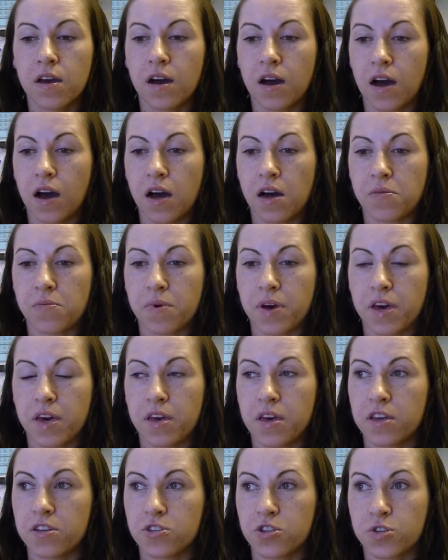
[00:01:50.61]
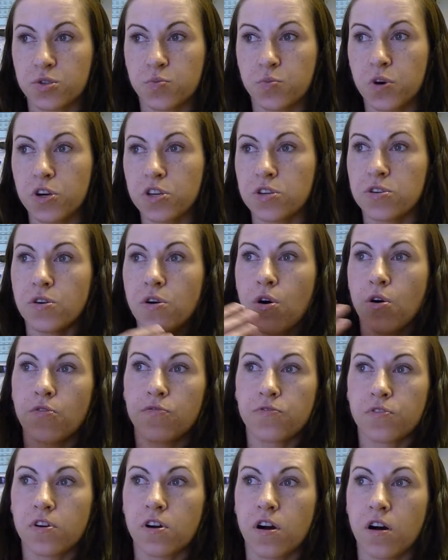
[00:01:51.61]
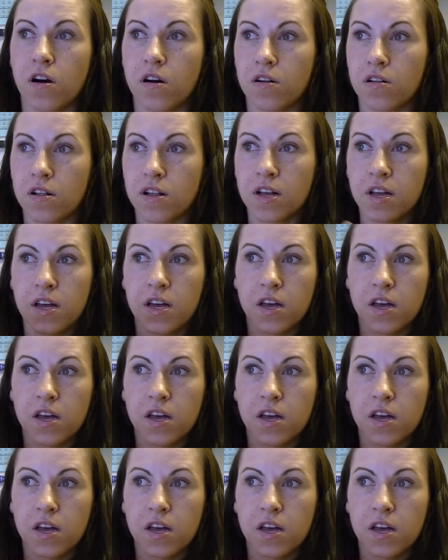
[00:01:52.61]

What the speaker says: and just what your overall